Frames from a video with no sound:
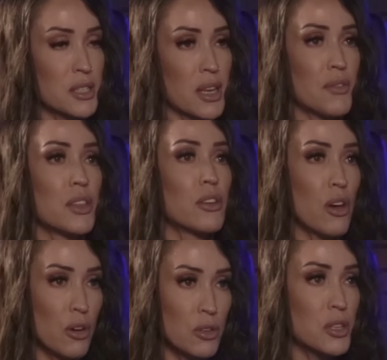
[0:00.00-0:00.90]
7th,
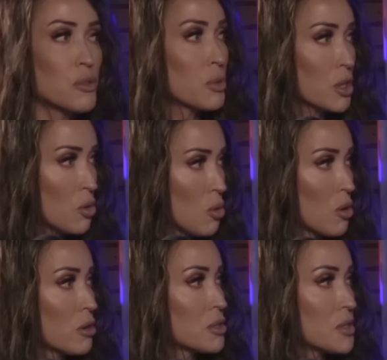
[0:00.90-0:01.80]
goes and
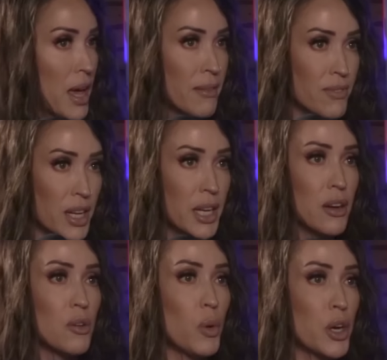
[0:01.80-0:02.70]
records that
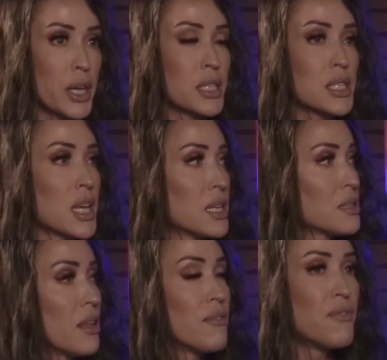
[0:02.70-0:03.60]
video where he
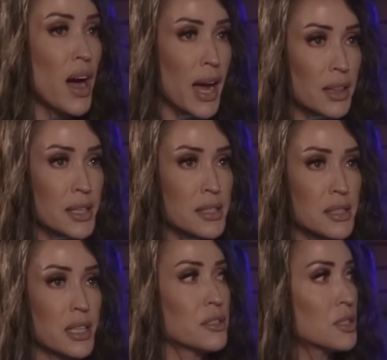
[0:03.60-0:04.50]
says the violence
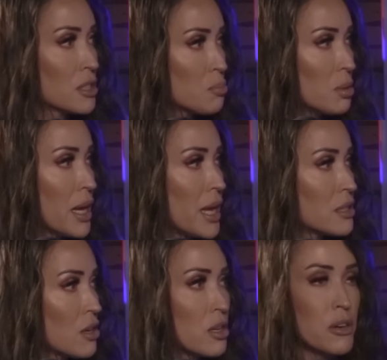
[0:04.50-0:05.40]
that took
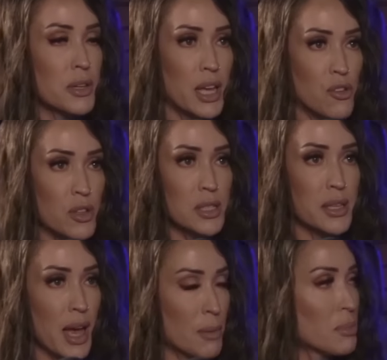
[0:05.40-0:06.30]
place on our nation's
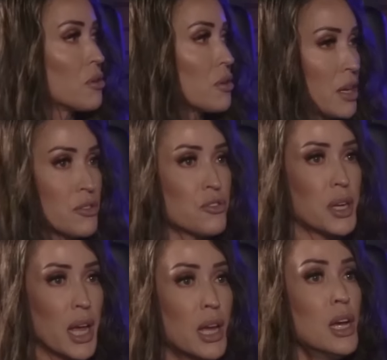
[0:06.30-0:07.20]
capital
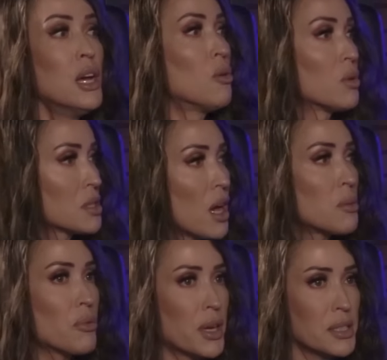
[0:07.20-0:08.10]
yesterday was
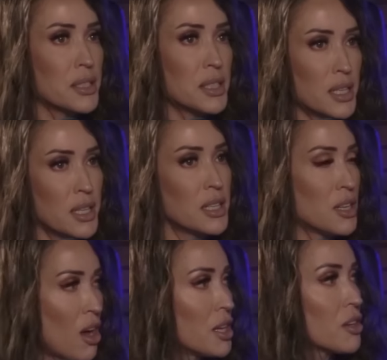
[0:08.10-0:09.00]
unprecedented
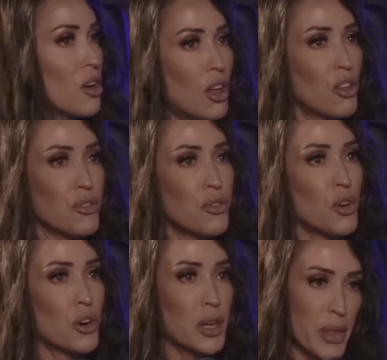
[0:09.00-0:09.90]
and uncalled
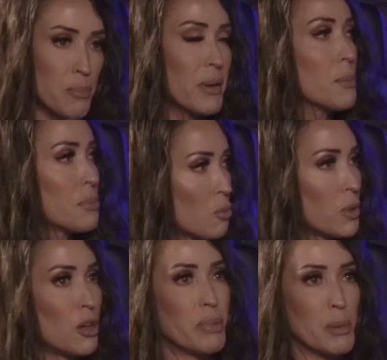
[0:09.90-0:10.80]
for and the people
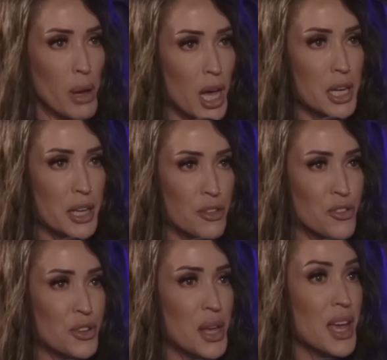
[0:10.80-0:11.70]
will be
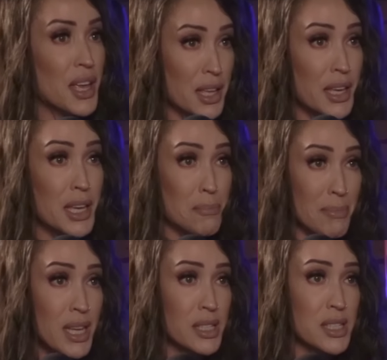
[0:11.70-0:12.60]
punished. He
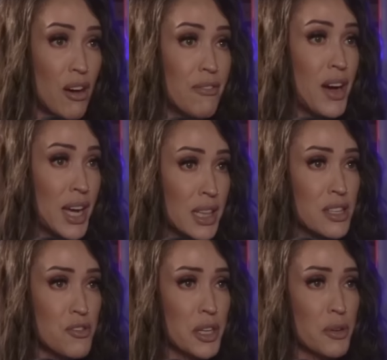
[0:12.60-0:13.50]
admits how
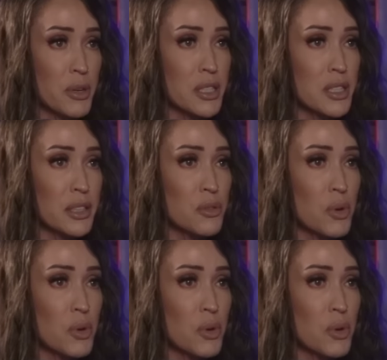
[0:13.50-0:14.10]
violent January 6th